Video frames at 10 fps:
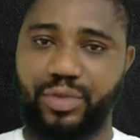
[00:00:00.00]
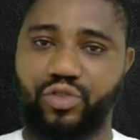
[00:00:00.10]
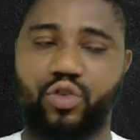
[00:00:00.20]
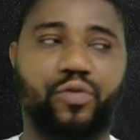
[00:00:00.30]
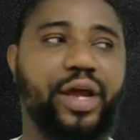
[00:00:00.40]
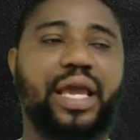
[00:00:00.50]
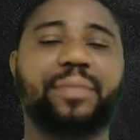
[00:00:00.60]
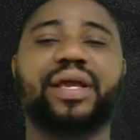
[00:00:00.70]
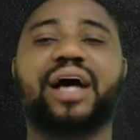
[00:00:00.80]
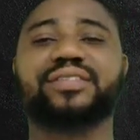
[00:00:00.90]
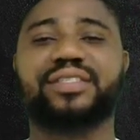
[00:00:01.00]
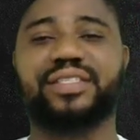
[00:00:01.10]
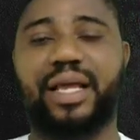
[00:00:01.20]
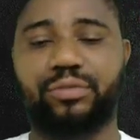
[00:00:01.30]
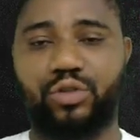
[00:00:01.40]
So for a chemical
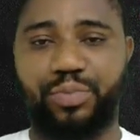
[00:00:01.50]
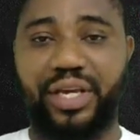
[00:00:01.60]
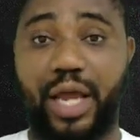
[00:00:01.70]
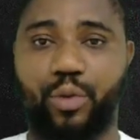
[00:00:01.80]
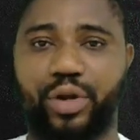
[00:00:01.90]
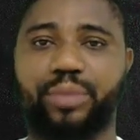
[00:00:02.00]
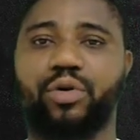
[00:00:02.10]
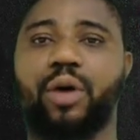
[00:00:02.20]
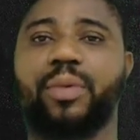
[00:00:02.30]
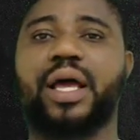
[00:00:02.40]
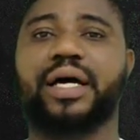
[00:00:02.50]
system to be in equilibrium,